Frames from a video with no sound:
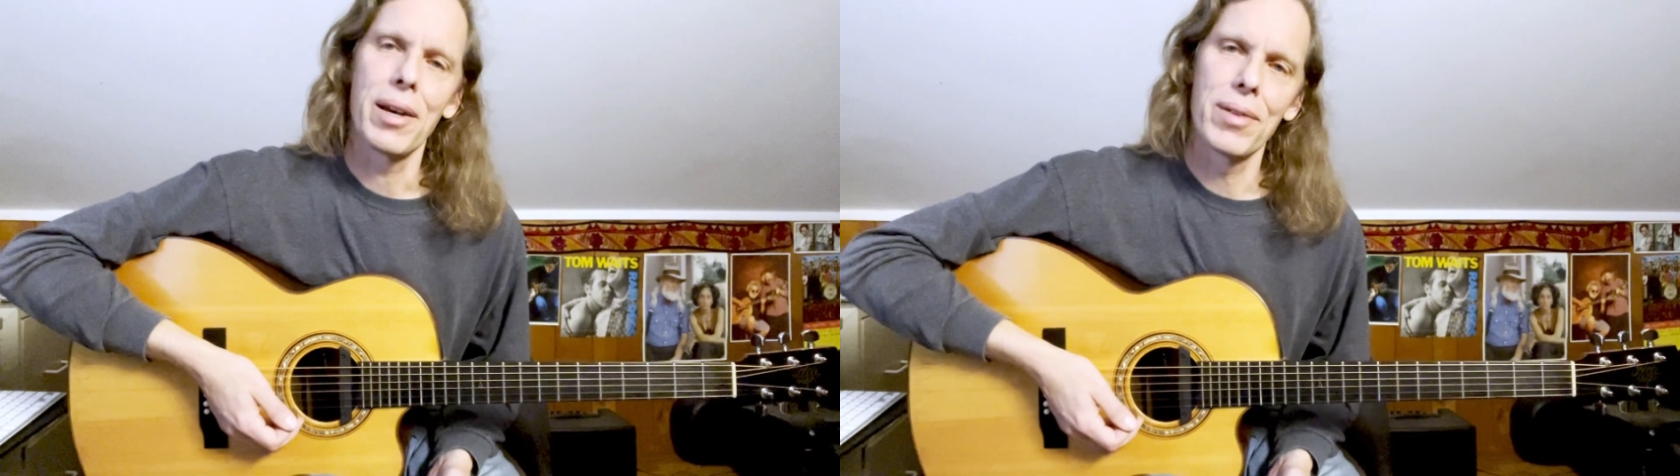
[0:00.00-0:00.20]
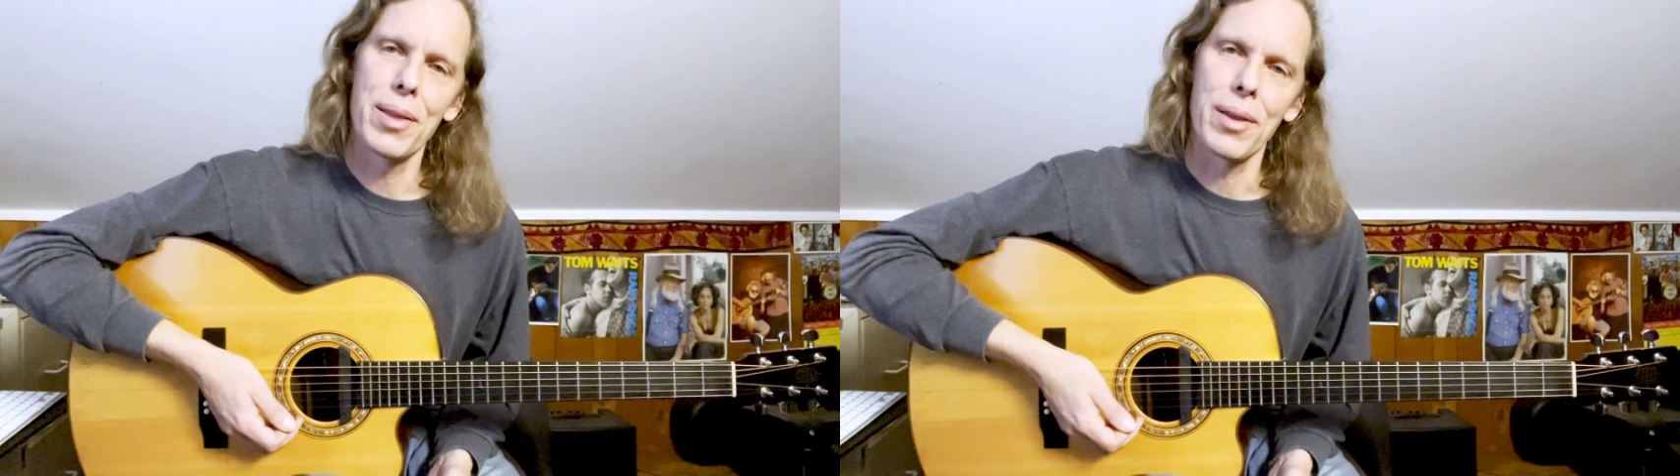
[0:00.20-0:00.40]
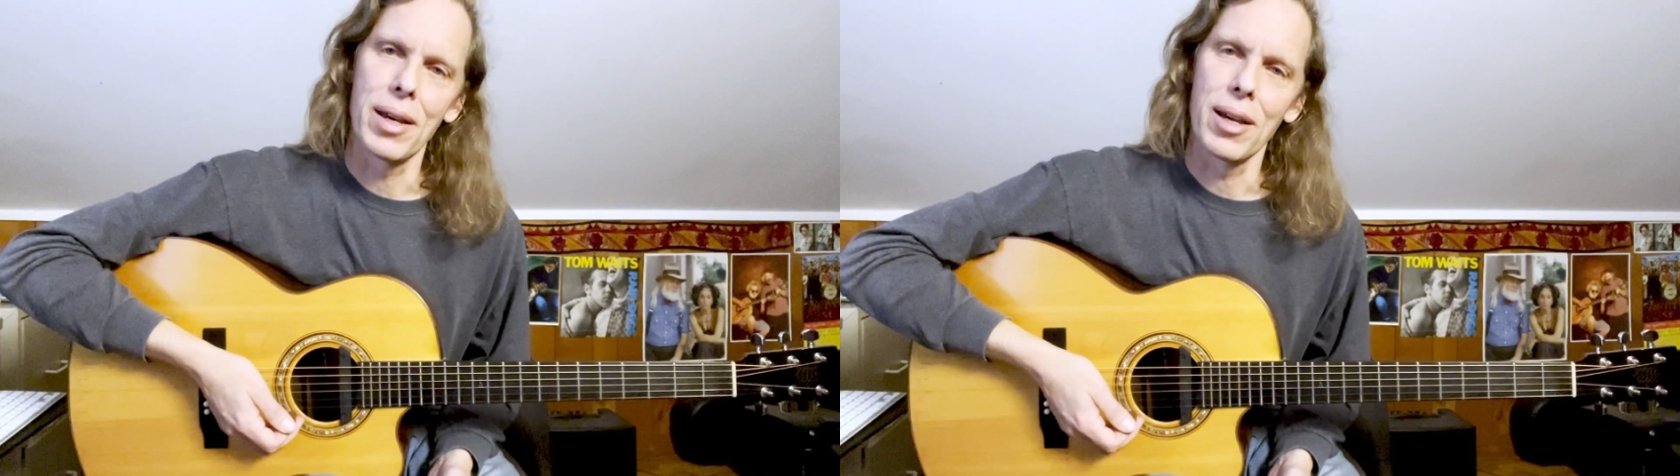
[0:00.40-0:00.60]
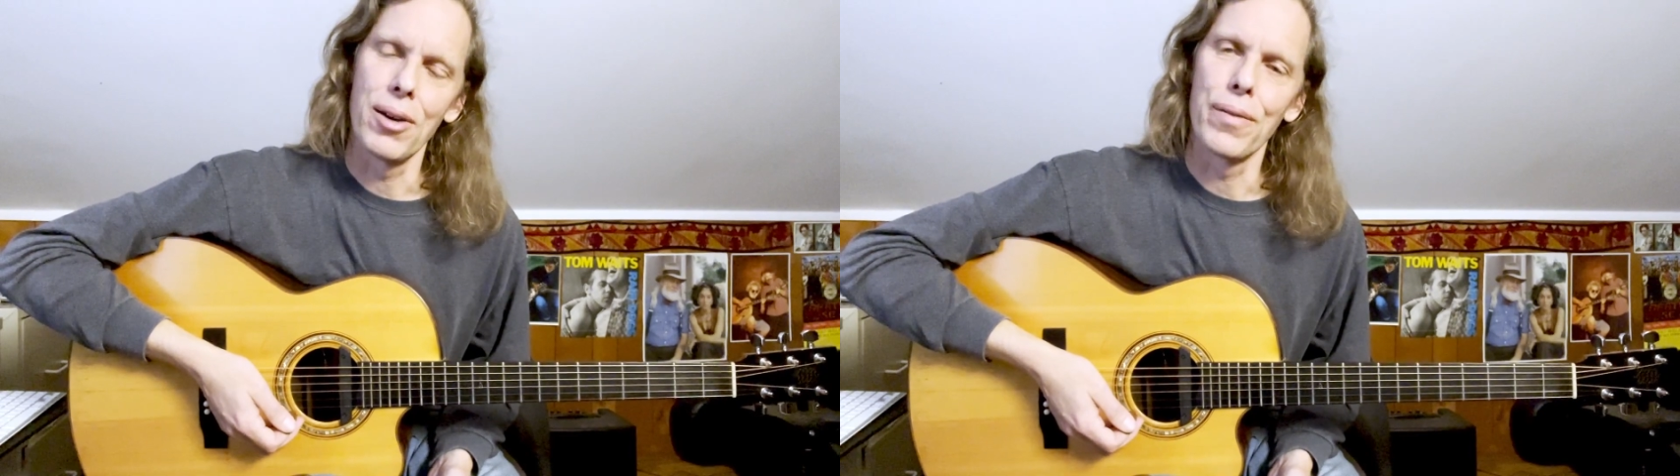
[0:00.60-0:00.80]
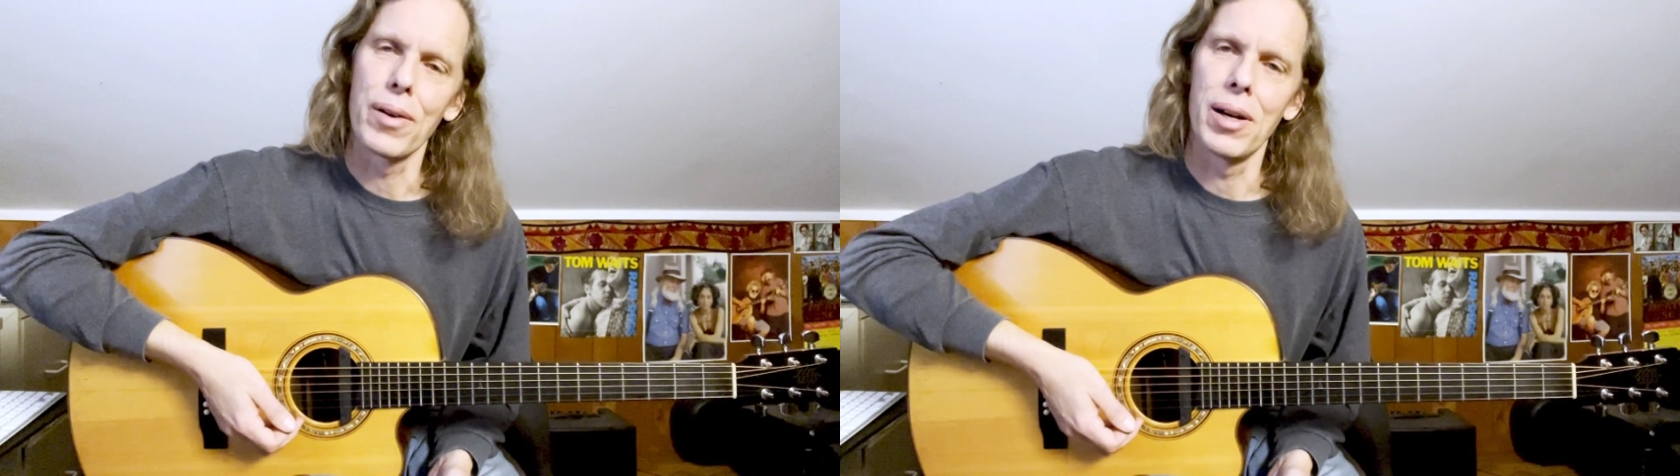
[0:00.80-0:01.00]
everything
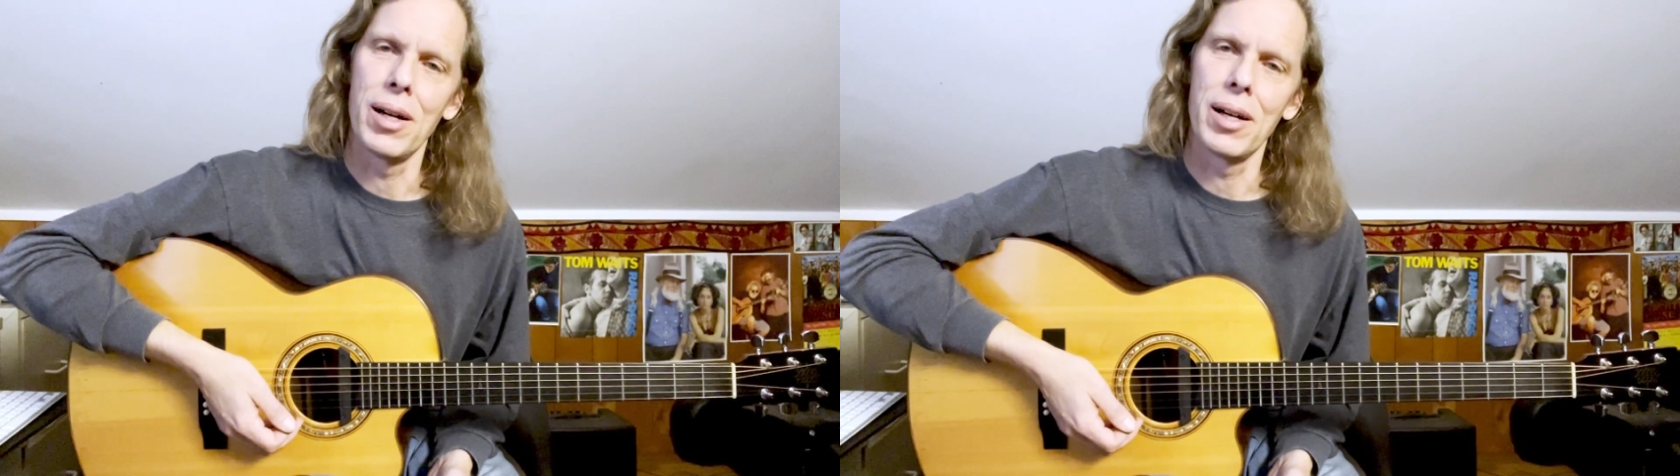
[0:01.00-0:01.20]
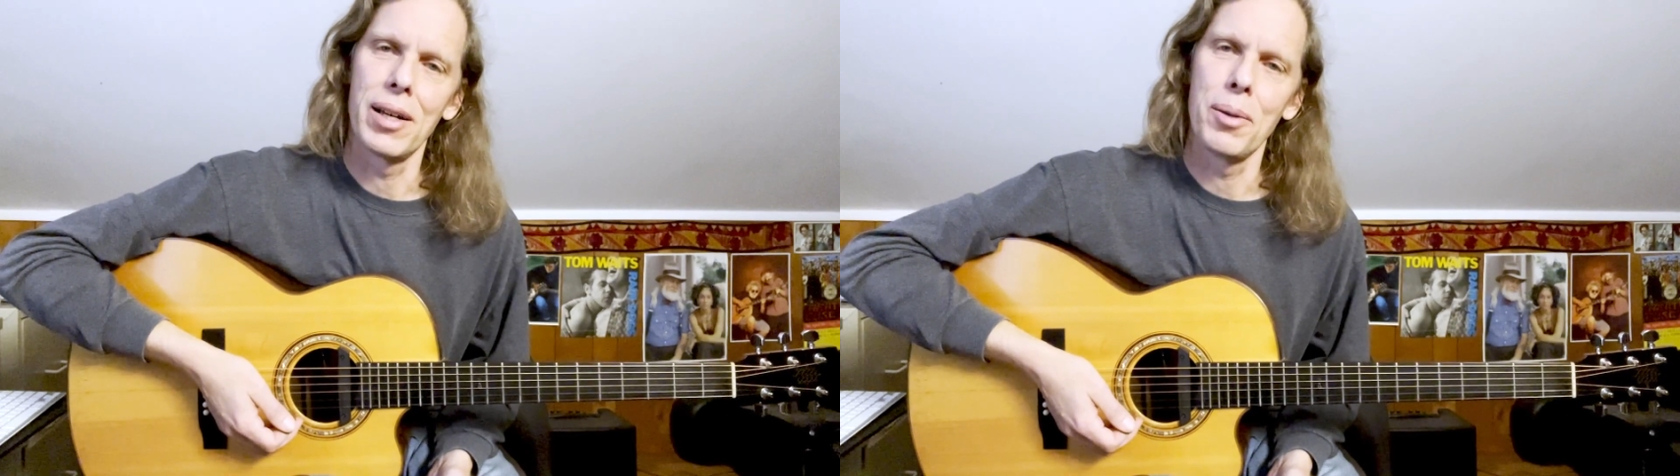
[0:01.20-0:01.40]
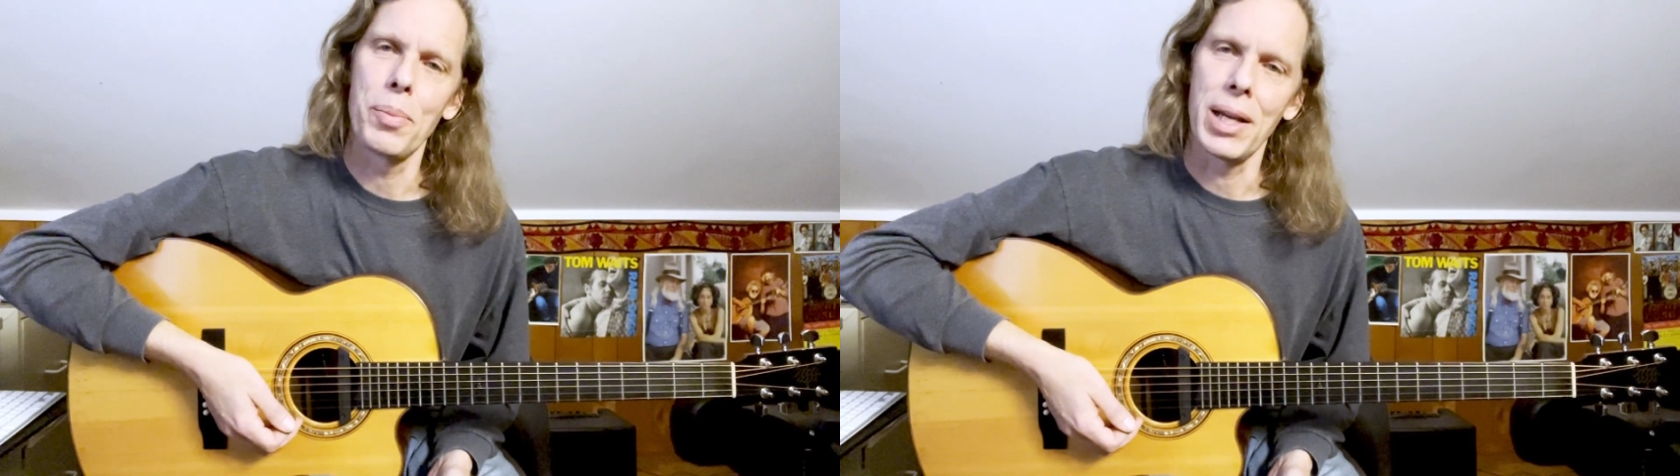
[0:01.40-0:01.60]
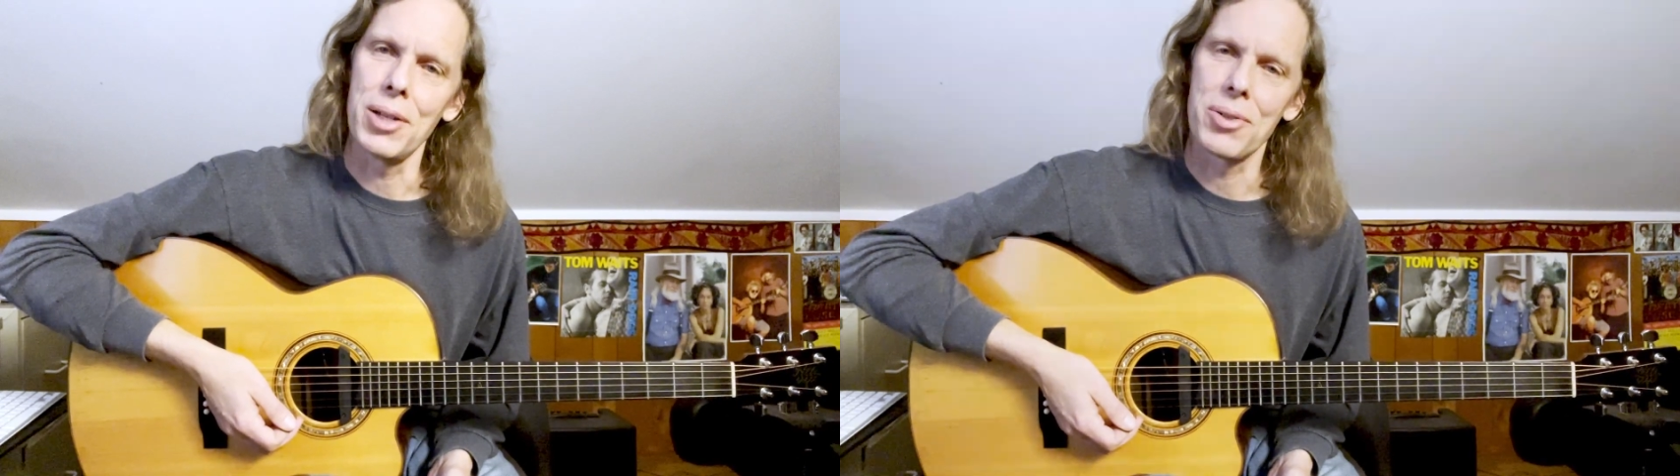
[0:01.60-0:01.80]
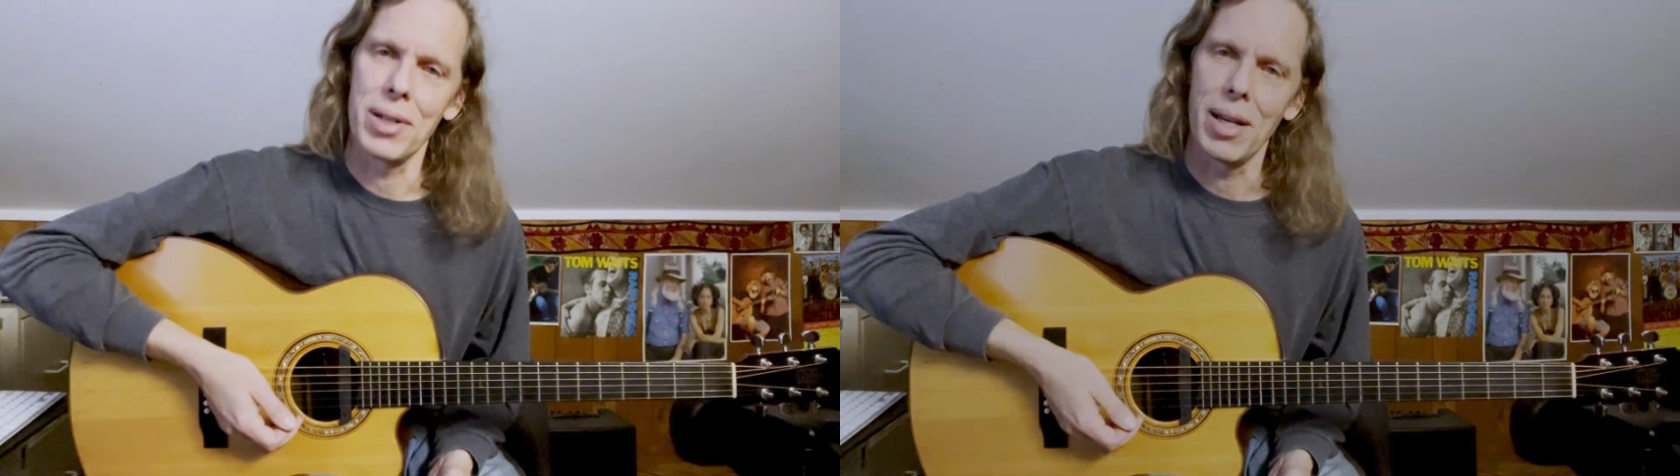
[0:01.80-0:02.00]
over on
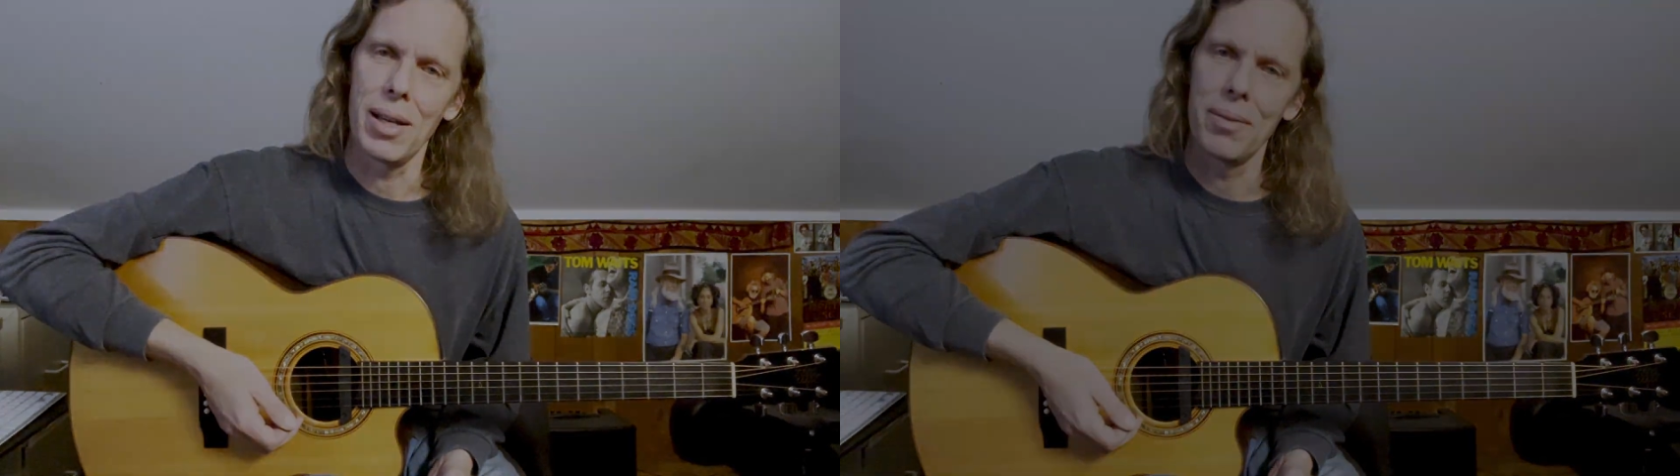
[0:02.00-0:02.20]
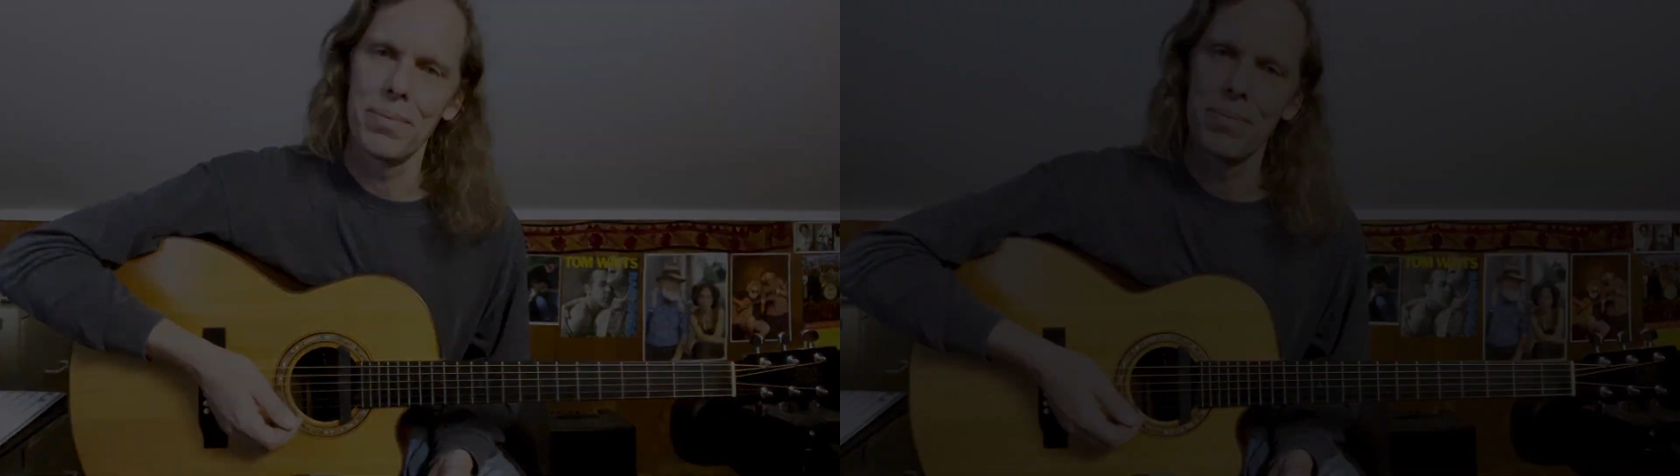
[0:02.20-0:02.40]
Patreon.